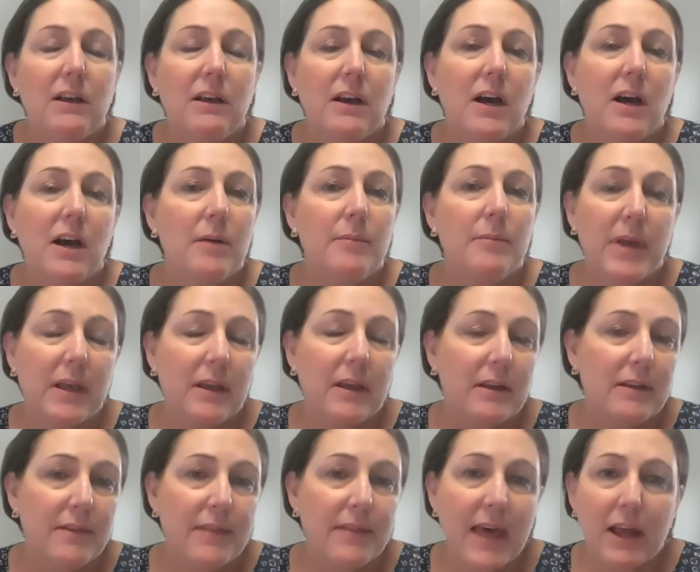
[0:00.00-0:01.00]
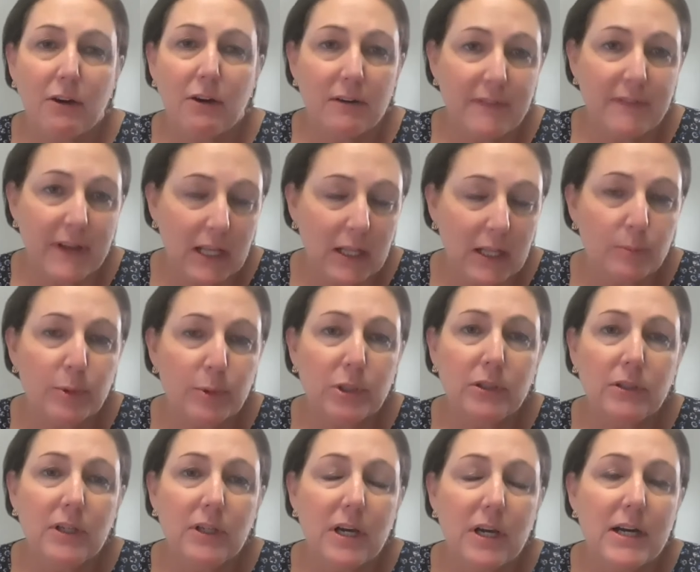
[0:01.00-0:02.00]
that are
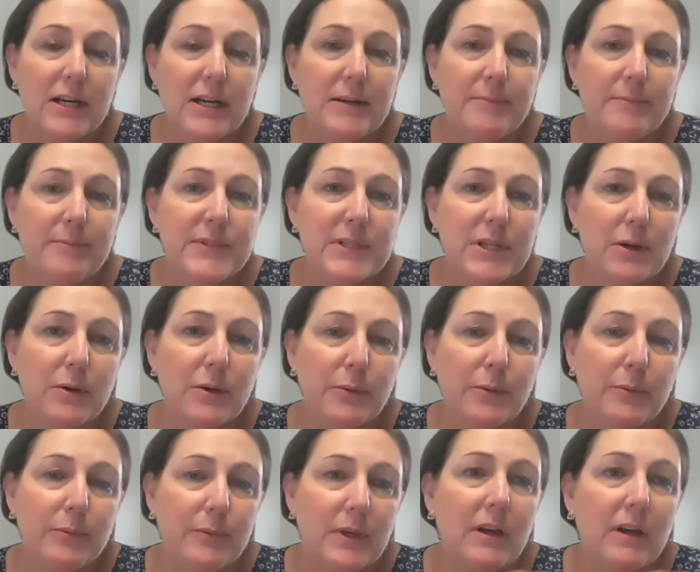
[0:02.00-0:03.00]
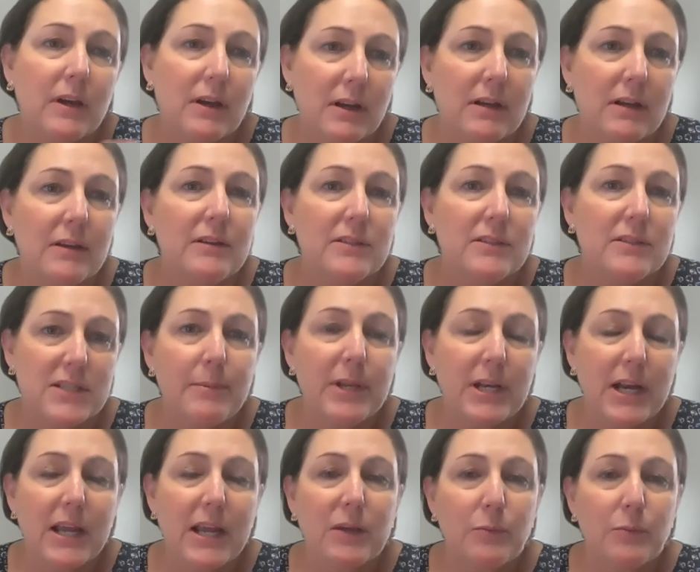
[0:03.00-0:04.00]
available. So Debbie
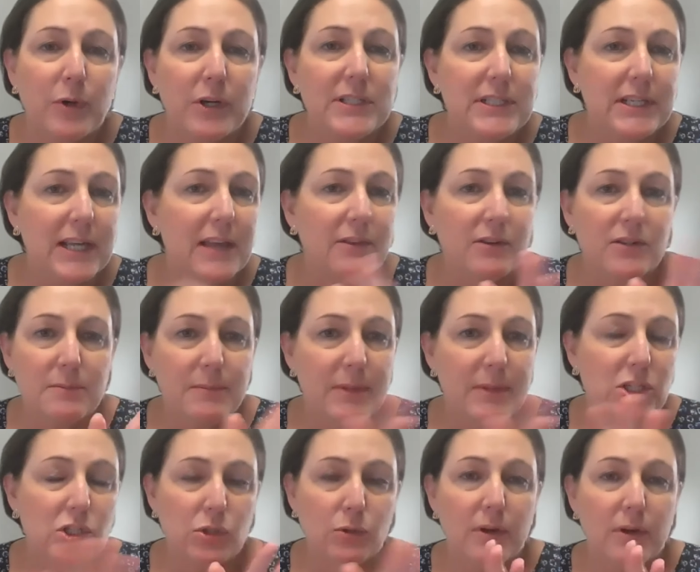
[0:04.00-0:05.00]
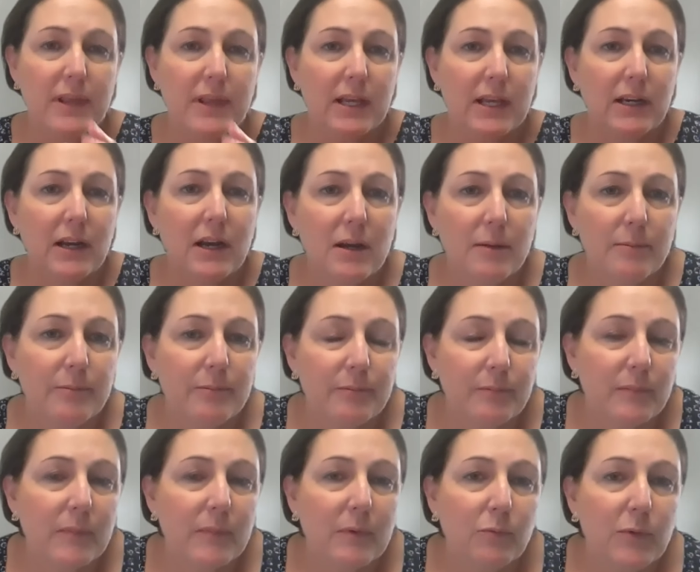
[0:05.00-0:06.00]
and I can work together to make sure that
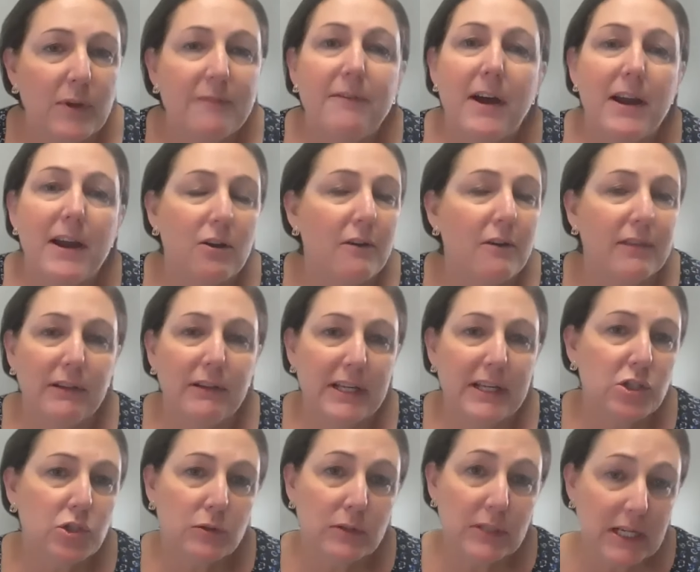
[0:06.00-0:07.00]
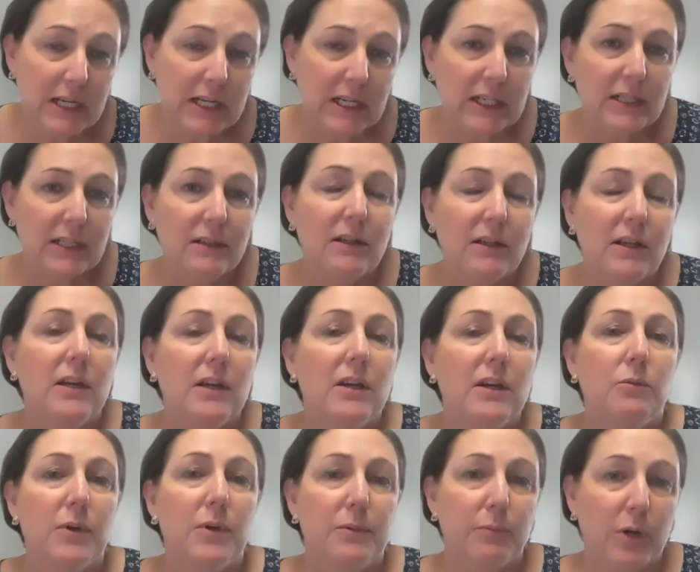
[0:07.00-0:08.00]
we find all the links you need
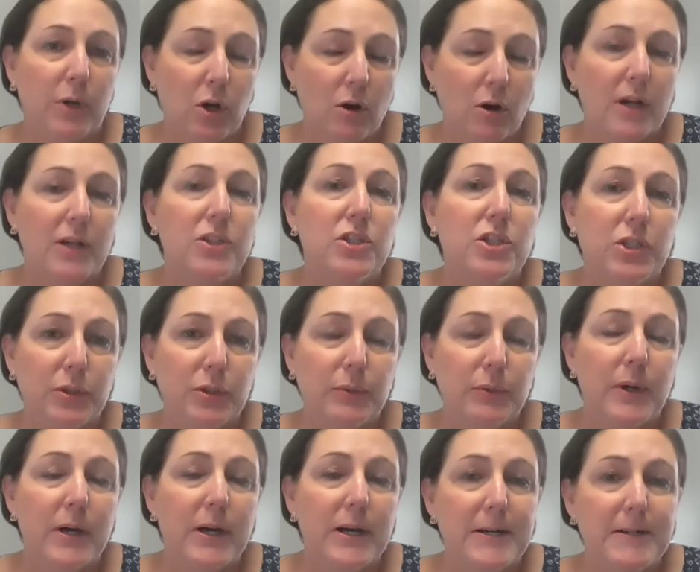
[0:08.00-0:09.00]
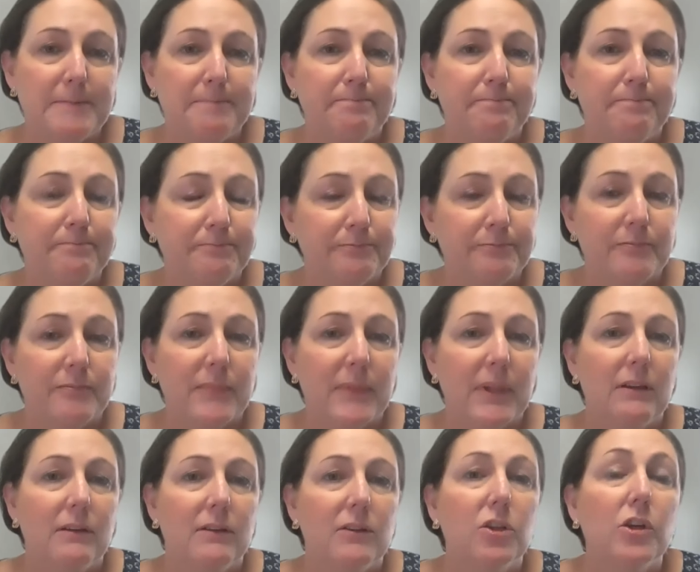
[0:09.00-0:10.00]
with regard to
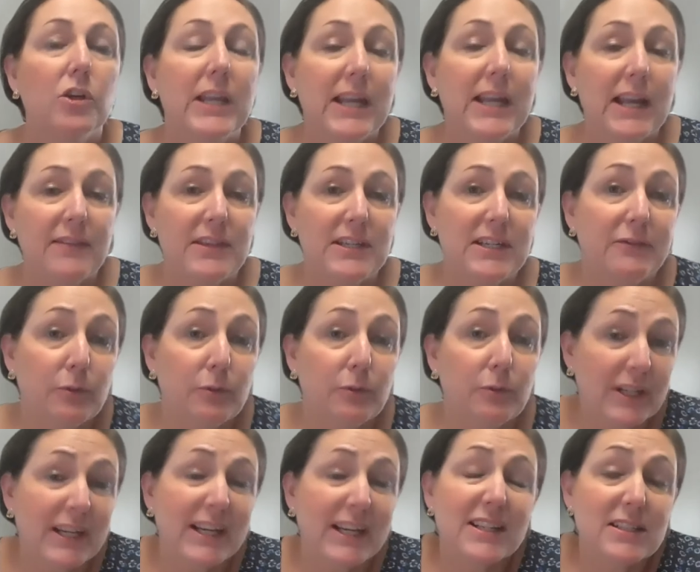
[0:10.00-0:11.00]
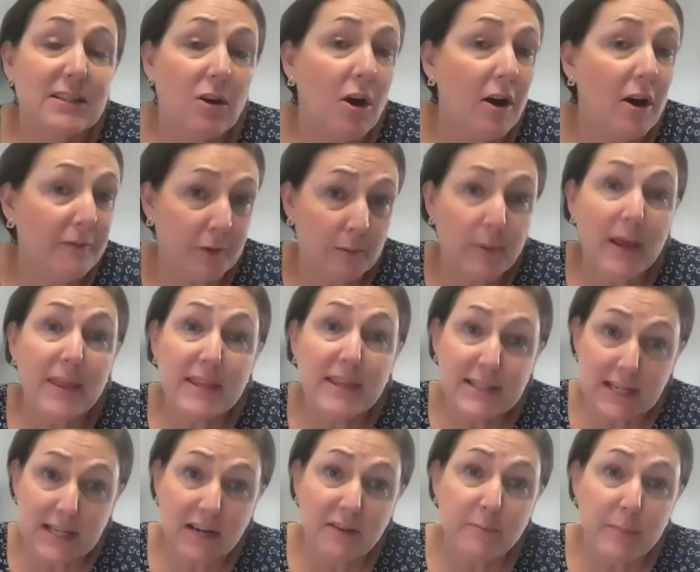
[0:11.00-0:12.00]
looking at the different plans offered by the
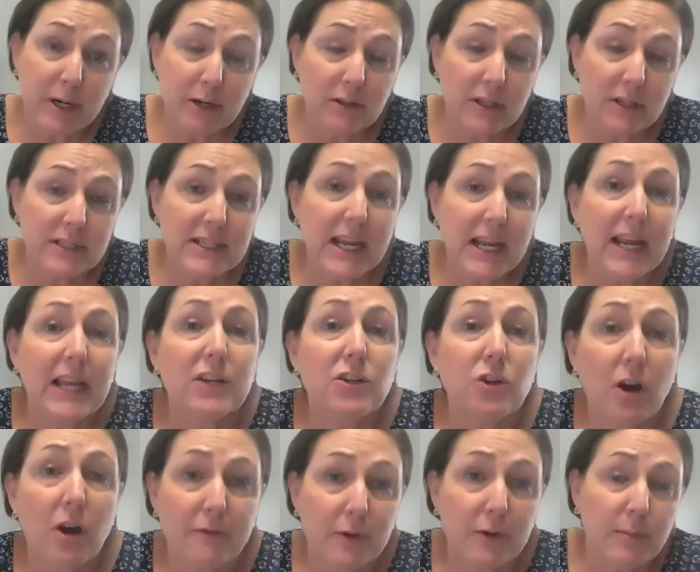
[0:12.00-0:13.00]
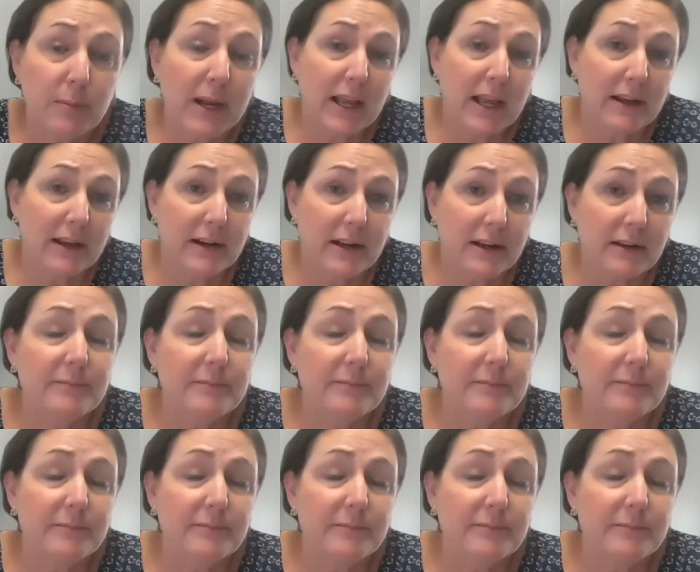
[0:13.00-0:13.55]
state of Maryland and offered by Aetna.